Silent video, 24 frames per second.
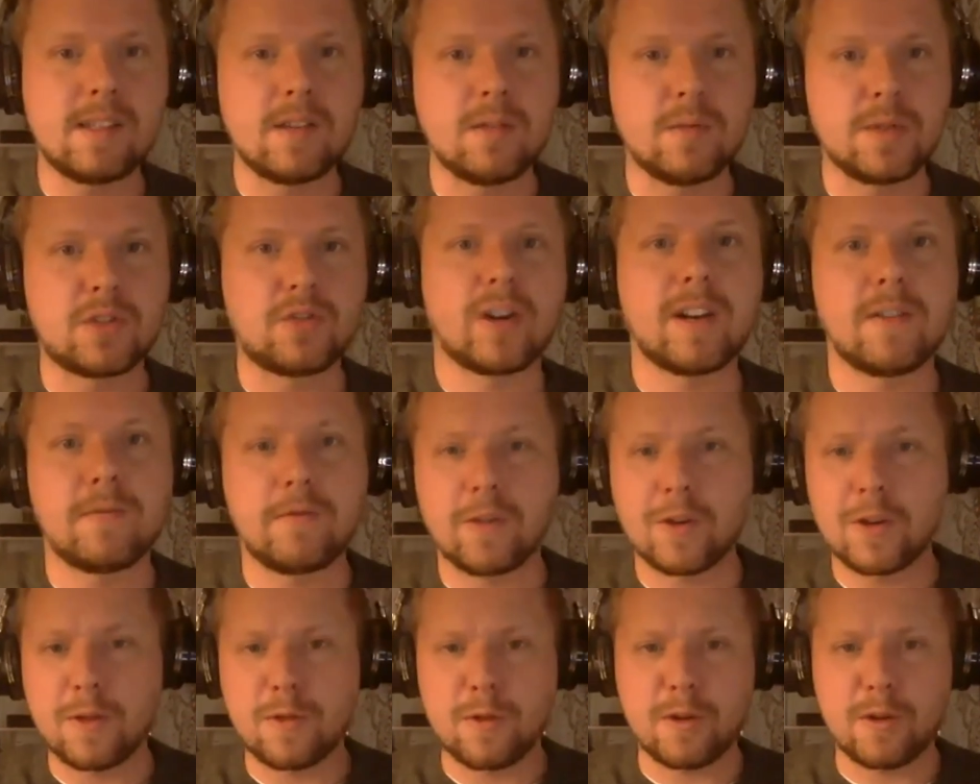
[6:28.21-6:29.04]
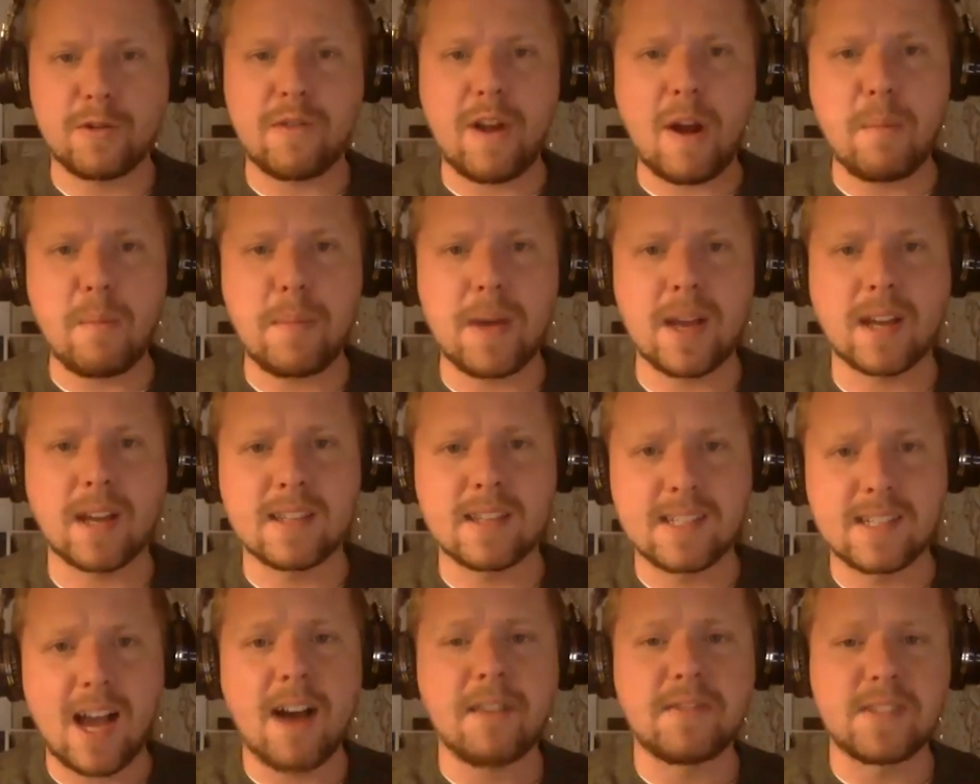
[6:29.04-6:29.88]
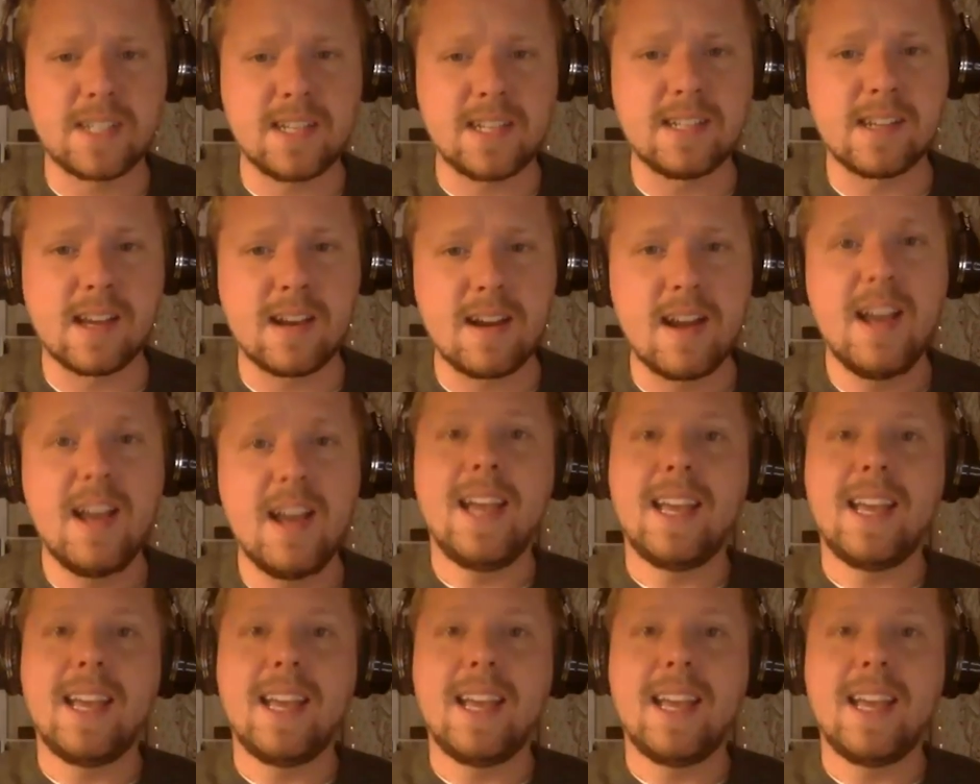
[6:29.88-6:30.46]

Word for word: who was traded for a third-round pick this offseason.